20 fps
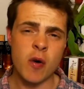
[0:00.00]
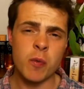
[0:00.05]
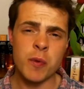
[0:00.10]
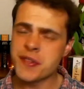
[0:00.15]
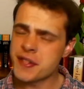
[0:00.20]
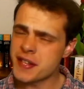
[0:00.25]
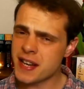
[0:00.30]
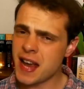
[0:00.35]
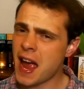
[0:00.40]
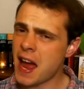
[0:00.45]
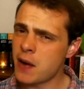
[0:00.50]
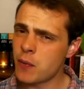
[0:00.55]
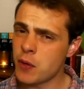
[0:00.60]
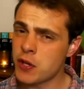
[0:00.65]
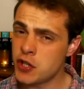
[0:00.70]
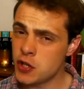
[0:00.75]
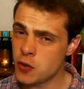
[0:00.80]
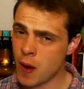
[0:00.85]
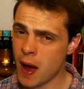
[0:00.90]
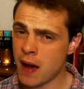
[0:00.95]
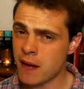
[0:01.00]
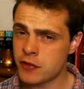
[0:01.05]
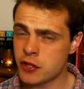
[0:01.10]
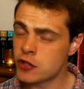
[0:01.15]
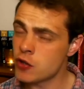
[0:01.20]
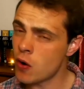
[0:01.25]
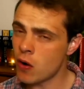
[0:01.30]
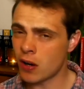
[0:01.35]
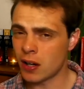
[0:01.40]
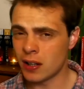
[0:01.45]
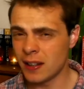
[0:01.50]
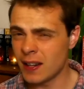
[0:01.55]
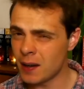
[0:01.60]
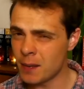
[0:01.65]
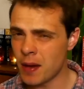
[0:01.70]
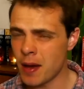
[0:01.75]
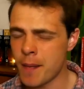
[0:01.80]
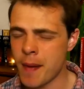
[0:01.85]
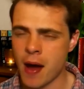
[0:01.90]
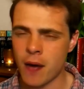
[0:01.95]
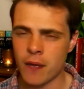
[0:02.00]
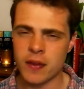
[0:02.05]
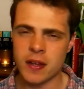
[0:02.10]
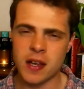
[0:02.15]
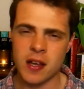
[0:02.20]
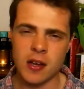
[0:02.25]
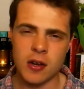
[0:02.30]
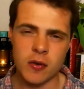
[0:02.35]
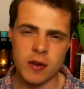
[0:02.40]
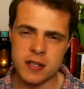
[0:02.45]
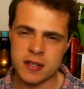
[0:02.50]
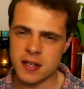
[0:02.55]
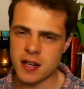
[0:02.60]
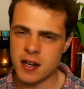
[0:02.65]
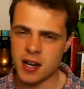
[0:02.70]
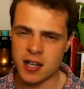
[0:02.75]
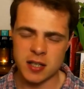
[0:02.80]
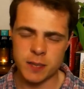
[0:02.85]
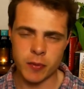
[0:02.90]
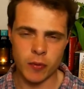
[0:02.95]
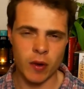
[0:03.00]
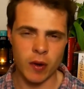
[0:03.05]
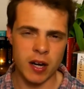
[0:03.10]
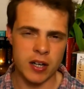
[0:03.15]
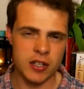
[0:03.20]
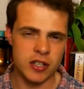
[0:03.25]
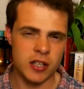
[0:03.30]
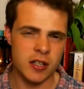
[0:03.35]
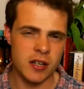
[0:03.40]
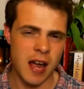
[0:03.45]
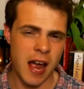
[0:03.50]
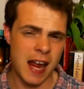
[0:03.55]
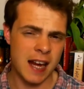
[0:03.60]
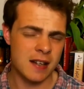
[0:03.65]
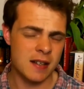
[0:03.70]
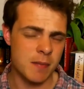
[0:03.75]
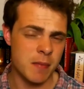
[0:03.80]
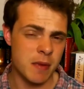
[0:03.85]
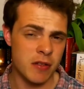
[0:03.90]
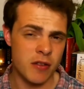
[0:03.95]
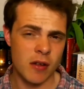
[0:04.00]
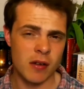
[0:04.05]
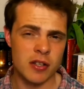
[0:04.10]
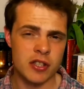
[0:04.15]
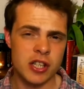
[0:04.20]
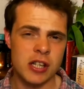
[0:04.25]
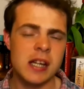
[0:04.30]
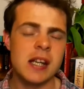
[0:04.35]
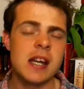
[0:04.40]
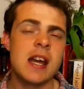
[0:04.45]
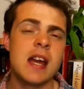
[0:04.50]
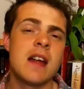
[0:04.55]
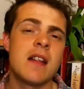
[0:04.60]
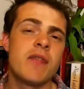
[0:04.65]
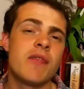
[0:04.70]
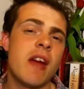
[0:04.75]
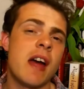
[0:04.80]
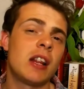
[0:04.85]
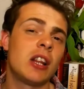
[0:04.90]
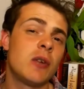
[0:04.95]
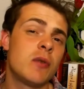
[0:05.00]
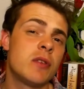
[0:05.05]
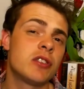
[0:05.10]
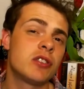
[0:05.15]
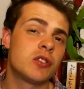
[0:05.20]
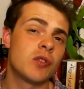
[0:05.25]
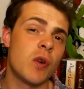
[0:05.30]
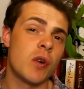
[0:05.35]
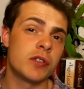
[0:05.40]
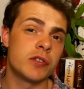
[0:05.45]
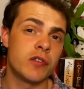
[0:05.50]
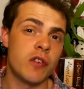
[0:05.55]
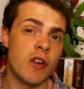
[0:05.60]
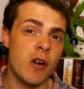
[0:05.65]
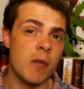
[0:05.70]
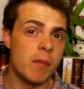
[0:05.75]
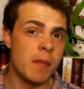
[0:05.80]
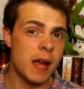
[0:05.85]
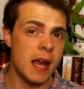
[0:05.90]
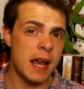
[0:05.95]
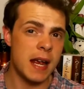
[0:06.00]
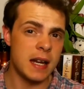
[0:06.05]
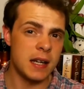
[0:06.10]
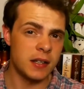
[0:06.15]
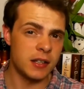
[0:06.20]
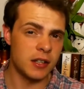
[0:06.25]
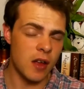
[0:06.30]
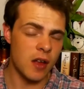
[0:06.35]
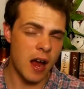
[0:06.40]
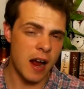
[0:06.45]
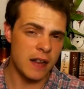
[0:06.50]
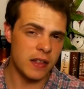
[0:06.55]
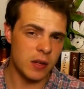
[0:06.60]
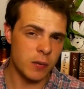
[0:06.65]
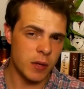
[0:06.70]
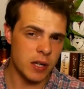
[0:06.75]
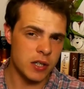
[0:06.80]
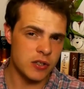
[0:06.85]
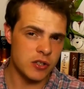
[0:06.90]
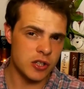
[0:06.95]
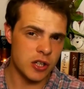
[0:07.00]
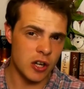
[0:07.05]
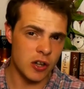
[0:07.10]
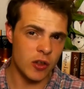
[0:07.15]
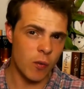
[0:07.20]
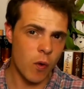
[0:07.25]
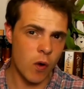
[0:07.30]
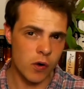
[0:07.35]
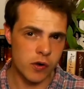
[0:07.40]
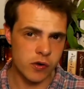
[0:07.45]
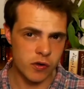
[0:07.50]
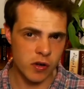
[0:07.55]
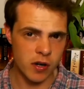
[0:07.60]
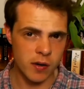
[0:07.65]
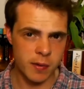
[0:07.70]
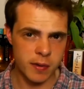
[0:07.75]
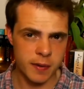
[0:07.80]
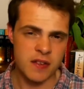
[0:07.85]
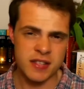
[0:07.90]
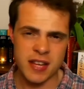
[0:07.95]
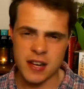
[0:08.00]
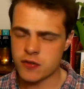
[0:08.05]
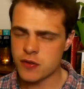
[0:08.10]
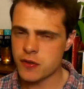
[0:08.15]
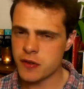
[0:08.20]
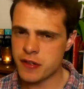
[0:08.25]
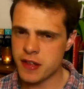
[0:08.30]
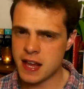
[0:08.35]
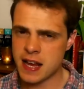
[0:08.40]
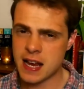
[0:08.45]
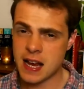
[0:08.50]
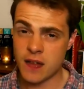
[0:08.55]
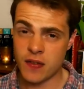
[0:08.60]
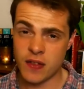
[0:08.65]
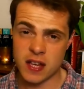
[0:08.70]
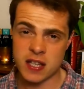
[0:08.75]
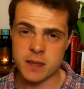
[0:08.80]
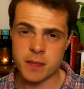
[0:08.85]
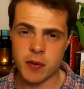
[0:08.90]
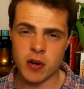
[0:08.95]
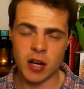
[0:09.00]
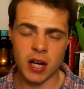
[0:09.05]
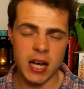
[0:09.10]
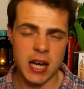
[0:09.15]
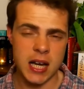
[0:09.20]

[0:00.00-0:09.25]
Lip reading: once again we do have to talk a little bit about the Christian inspiration and mythology that Lewis draws from in Lion, the Witch and the Wardrobe. The central thing in this book